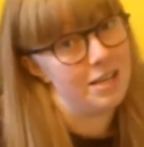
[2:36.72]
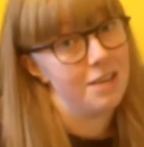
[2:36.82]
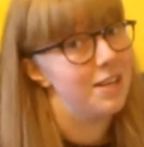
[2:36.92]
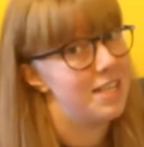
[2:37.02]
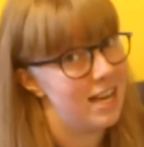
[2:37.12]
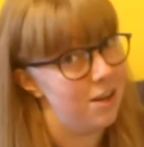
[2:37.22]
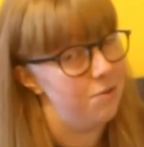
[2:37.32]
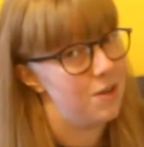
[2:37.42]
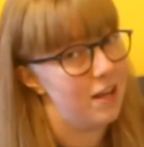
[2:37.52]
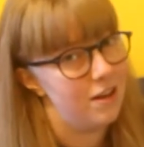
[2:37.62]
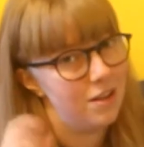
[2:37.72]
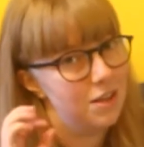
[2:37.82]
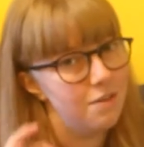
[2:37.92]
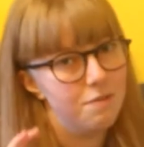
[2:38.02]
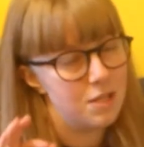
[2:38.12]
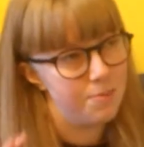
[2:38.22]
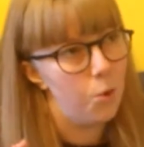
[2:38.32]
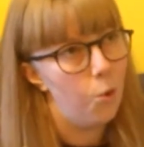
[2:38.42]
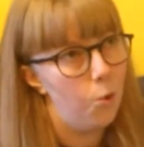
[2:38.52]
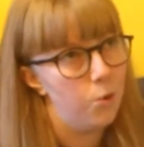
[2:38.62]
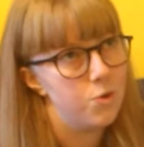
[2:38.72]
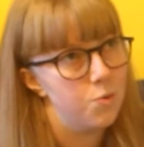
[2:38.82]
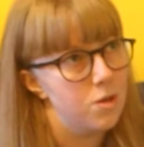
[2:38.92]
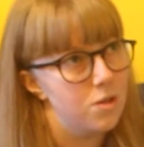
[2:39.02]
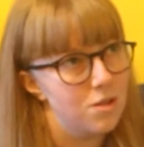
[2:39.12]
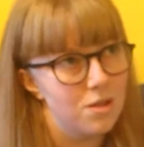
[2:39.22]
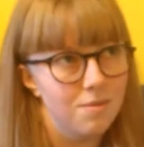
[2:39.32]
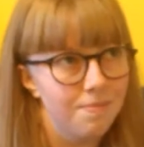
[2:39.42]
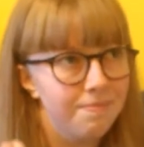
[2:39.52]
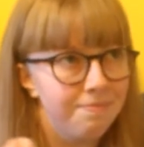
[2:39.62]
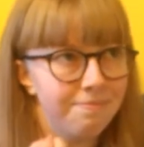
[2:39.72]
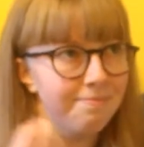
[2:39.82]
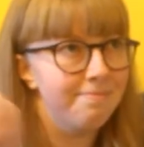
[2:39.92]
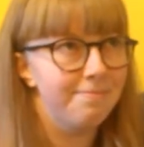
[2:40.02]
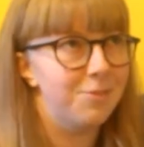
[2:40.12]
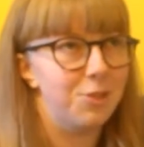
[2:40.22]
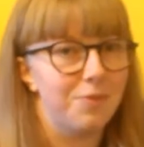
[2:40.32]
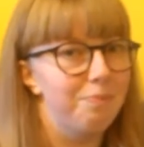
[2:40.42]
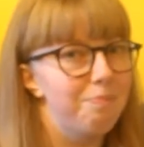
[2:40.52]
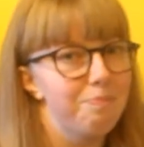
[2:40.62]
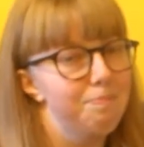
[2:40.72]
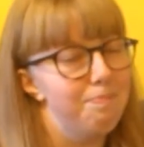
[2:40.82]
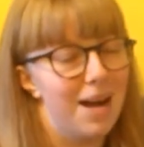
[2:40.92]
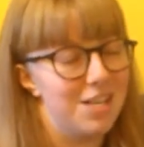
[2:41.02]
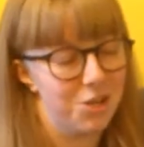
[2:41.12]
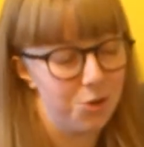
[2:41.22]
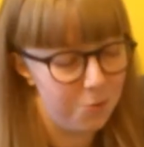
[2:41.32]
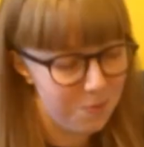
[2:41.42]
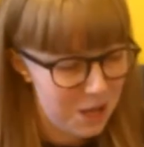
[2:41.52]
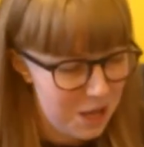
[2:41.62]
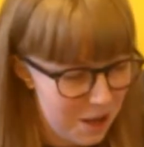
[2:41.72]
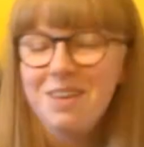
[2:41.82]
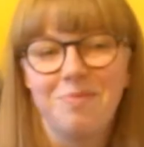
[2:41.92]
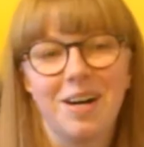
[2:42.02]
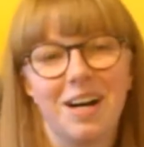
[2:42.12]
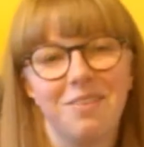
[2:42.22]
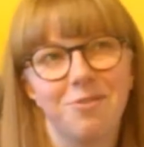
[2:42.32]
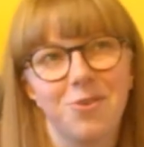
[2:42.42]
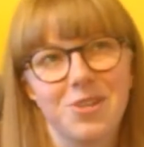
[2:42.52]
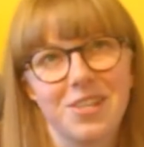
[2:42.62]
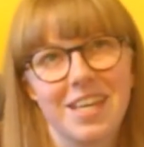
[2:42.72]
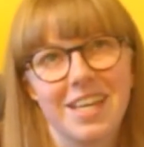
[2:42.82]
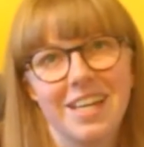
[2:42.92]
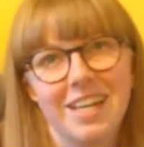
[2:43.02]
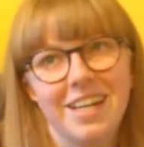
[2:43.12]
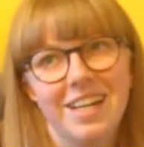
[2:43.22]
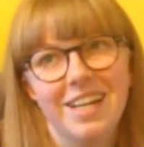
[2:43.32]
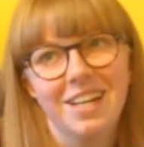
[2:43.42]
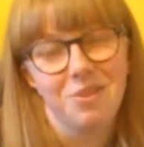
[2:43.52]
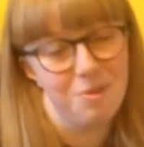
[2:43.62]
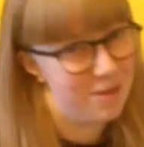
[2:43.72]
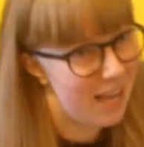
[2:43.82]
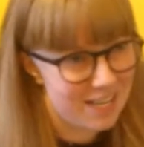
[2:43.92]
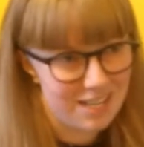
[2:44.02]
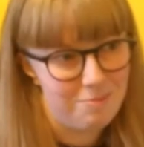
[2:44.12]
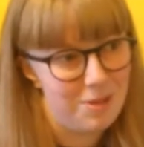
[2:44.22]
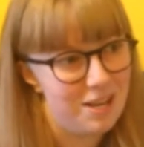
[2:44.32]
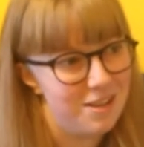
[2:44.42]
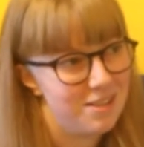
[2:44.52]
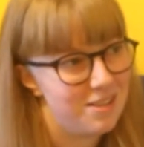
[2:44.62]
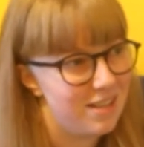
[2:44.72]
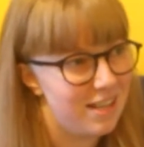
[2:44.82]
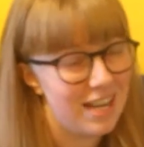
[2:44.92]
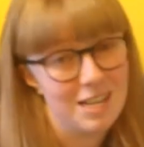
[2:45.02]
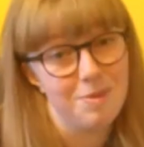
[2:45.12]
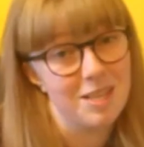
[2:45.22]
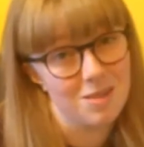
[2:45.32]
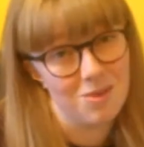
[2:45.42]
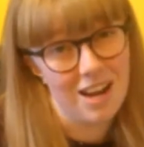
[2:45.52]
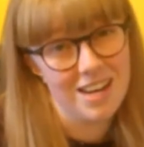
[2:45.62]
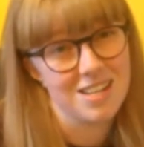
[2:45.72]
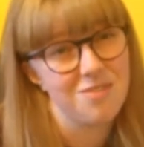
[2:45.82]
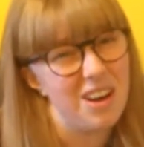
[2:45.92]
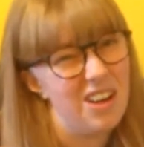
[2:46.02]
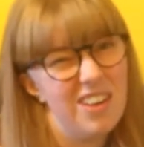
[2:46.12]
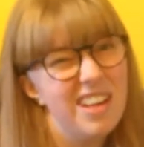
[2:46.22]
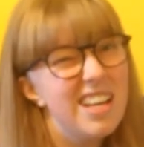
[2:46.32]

I'd give it a 10 out of 10. The invisible horse was just magical, but unfortunately somebody had to come last and it had to be this one. I just felt